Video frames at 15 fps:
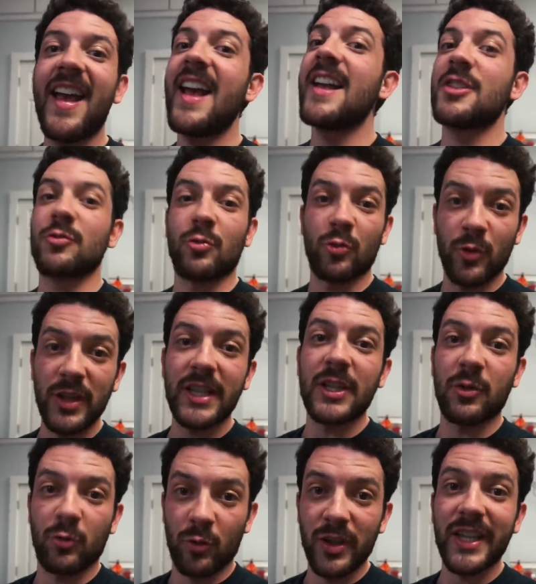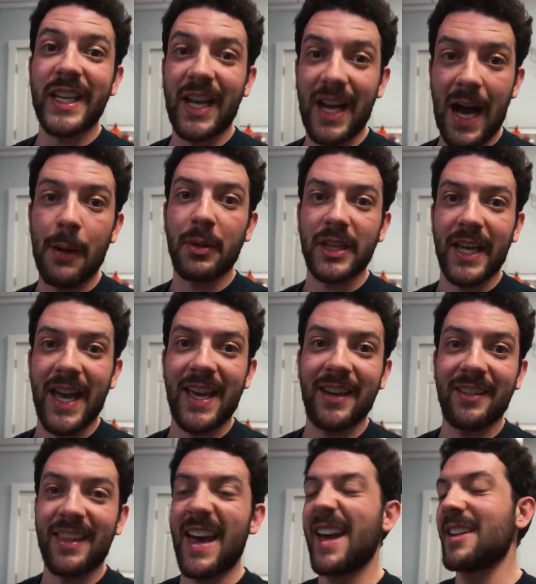It's really, really
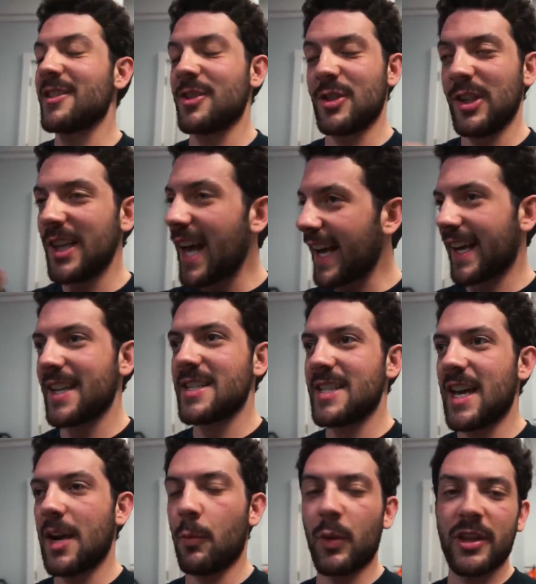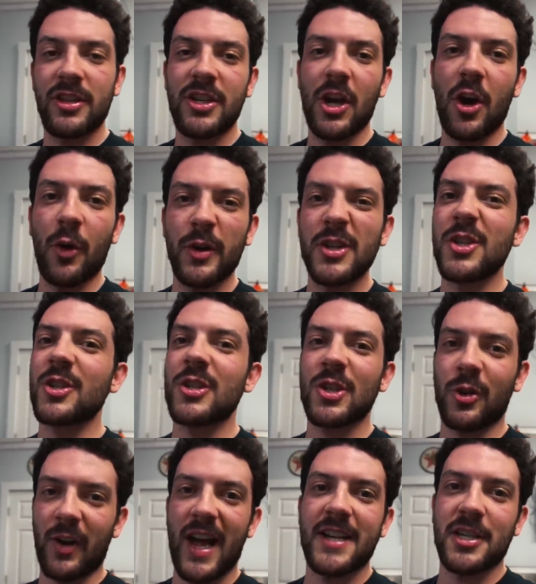complicated. That is, like I said with tow, just
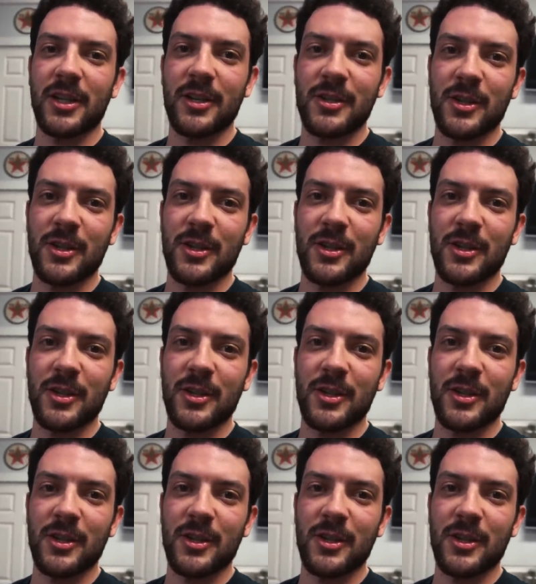scratching the